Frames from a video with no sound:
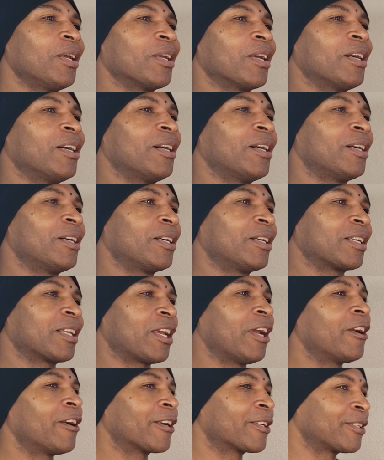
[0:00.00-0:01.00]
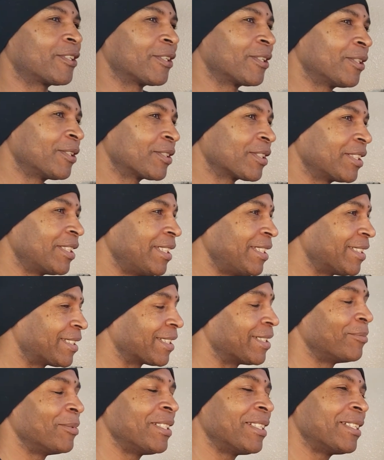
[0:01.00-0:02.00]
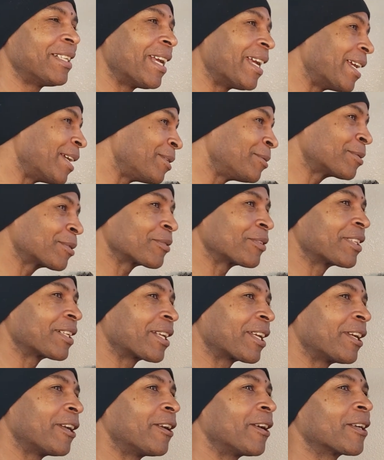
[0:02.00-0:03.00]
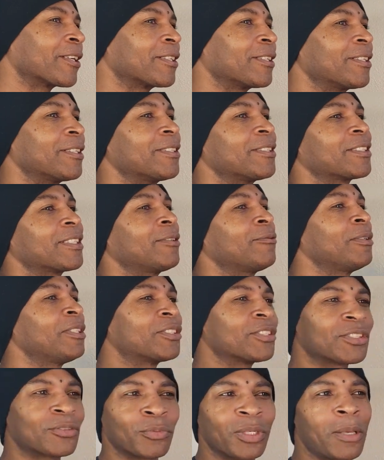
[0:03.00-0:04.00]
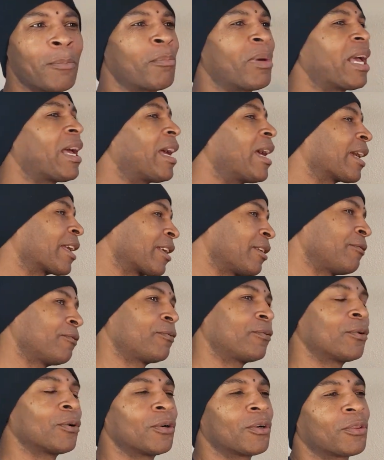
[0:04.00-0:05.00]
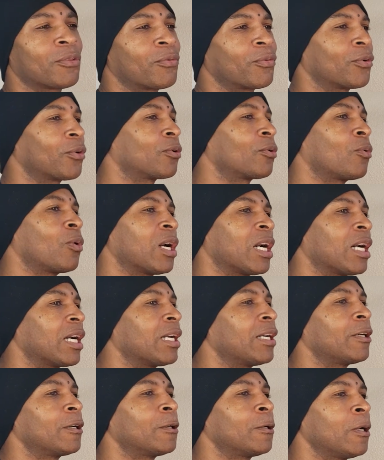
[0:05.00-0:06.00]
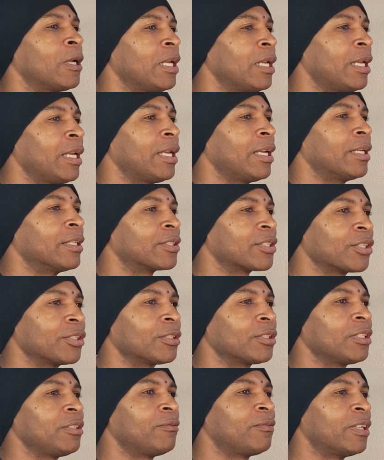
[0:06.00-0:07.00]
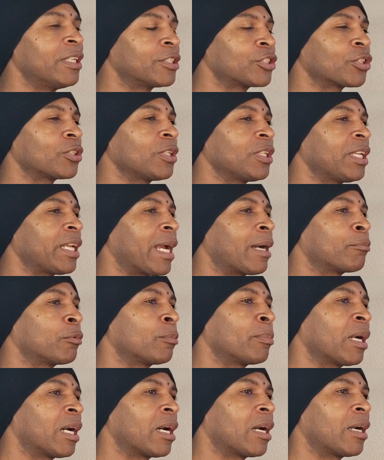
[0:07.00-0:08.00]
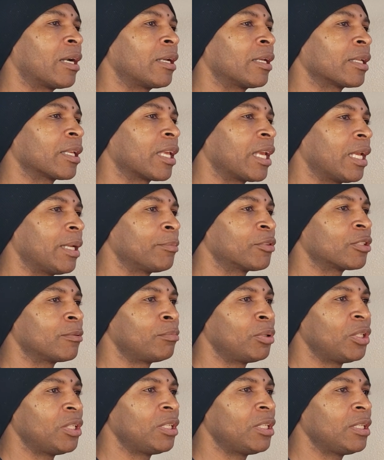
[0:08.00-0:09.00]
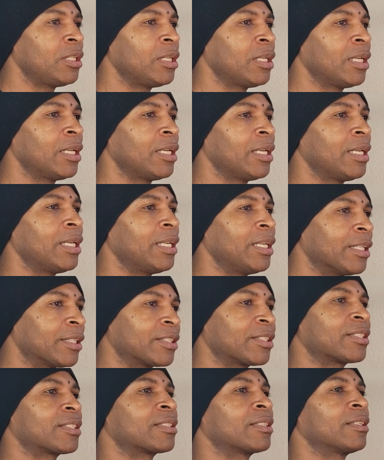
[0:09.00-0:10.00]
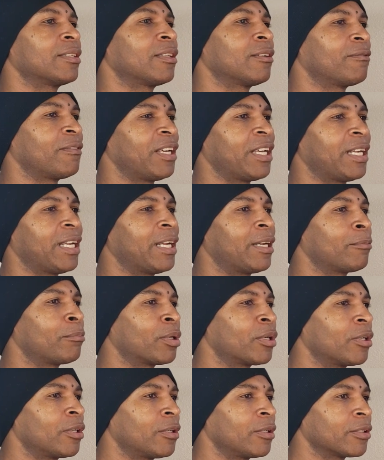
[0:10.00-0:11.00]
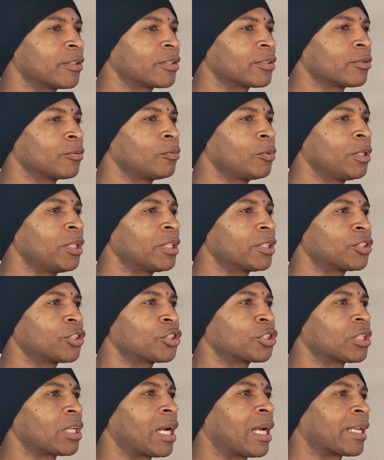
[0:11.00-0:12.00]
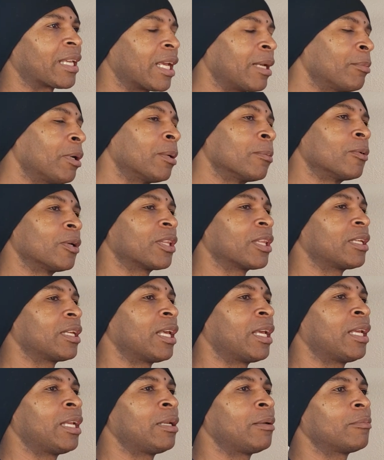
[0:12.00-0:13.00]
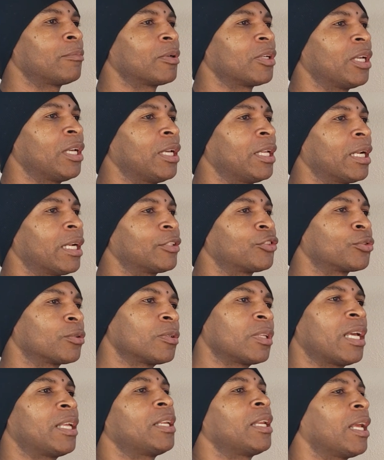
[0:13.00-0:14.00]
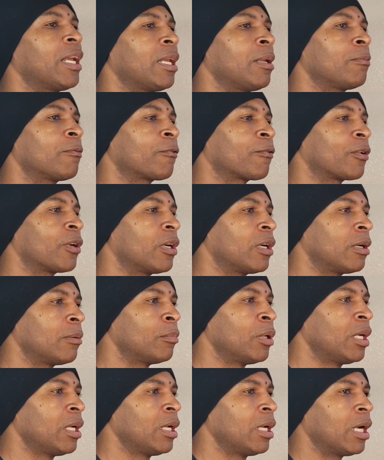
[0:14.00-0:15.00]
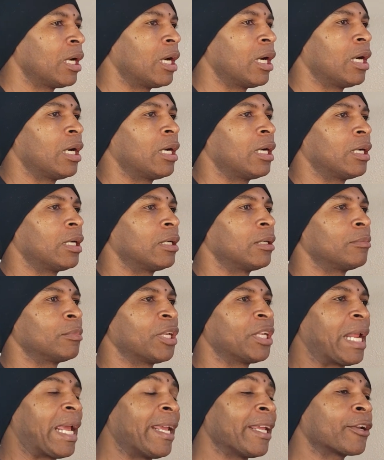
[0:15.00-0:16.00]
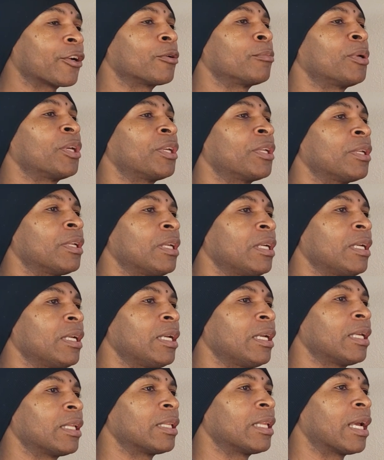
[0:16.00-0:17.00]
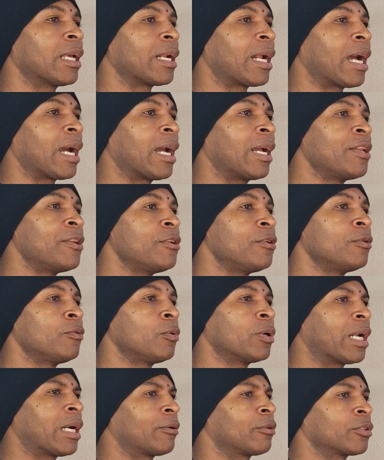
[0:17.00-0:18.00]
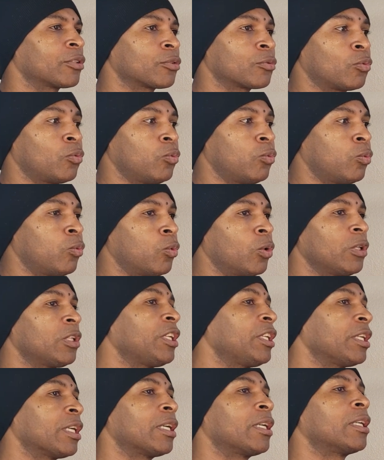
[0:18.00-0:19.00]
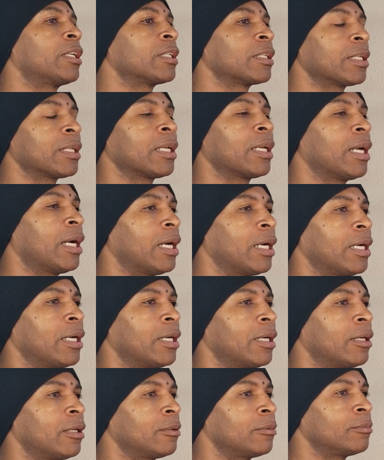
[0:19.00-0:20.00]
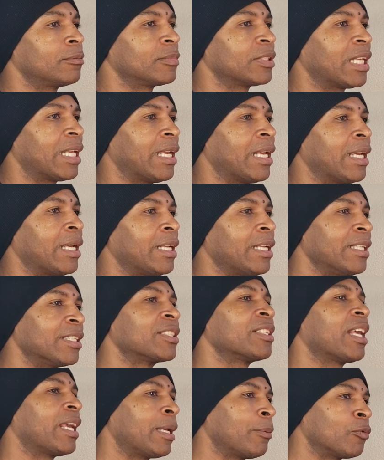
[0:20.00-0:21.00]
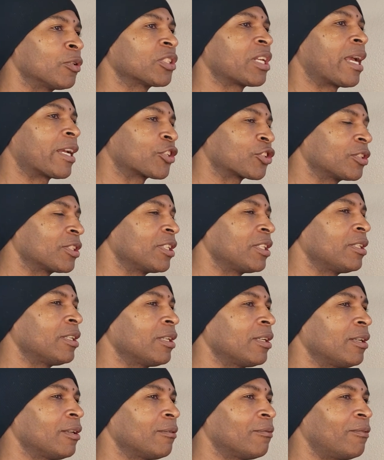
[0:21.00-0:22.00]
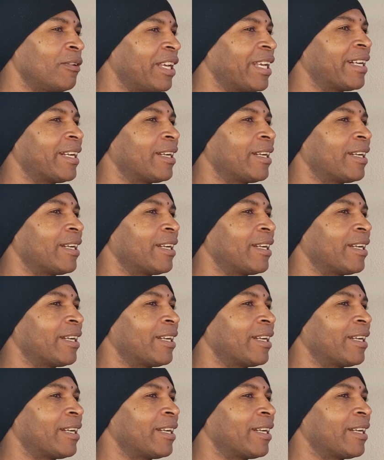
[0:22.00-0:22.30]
characters, and he sent me the names for the characters, and we just went back and forth for a while until eventually Apple Pie came to be It's the Van Amburgs, which I came up with the name, and I drew that name from an anchorman that I knew when I was really young, and his name was actually Van